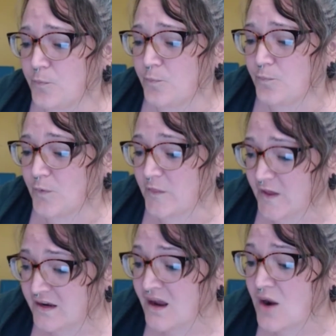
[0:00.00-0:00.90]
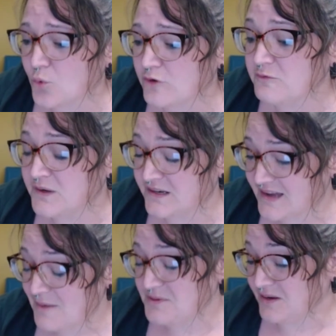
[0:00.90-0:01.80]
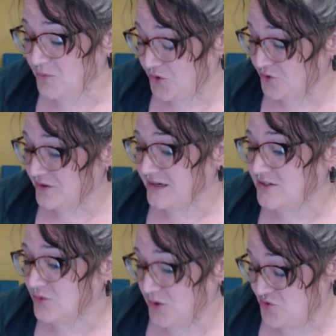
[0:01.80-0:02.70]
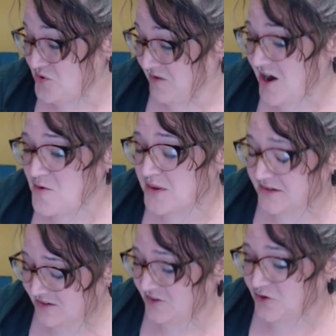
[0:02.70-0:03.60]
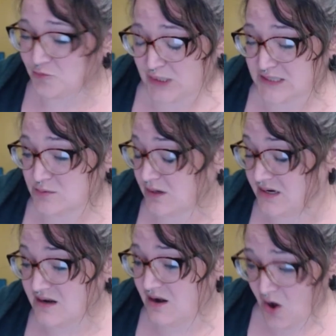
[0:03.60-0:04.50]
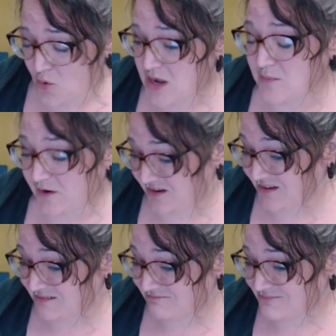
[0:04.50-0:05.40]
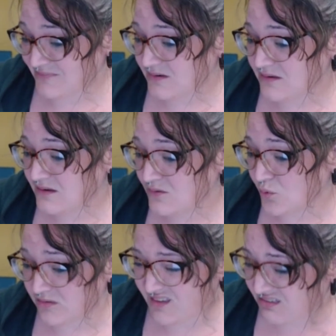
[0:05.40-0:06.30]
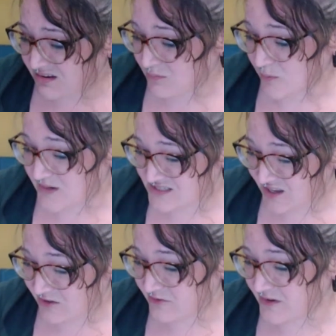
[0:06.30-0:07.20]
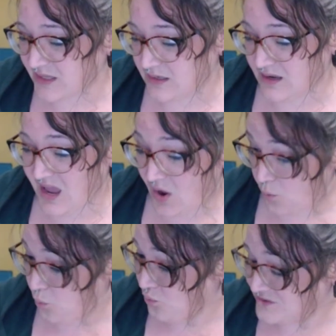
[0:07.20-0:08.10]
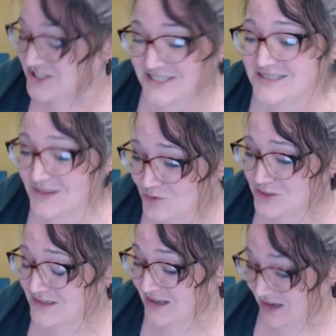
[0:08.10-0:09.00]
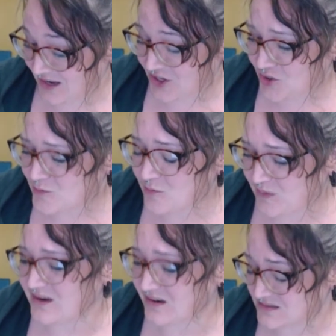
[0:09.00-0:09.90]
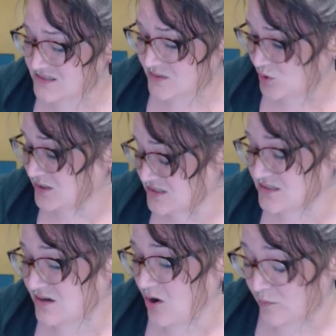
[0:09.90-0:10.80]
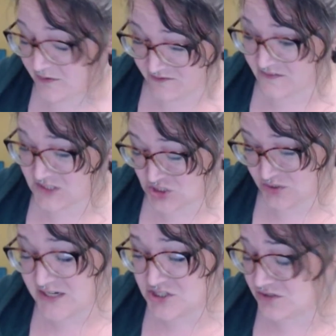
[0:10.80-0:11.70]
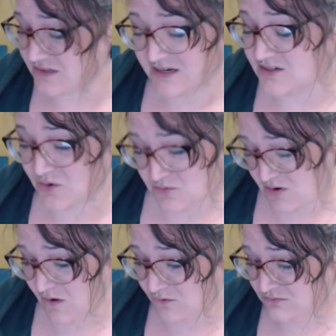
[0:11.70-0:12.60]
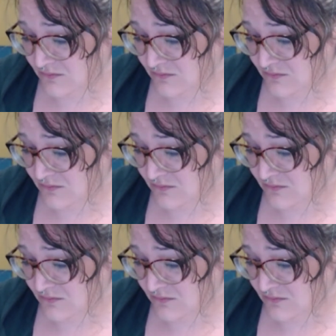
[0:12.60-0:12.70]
But then I would have been adapting purely to a new environment in a new place where I didn't know anybody, with nothing but myself in just someone, a human being in someone else's home, of a stranger that I don't know.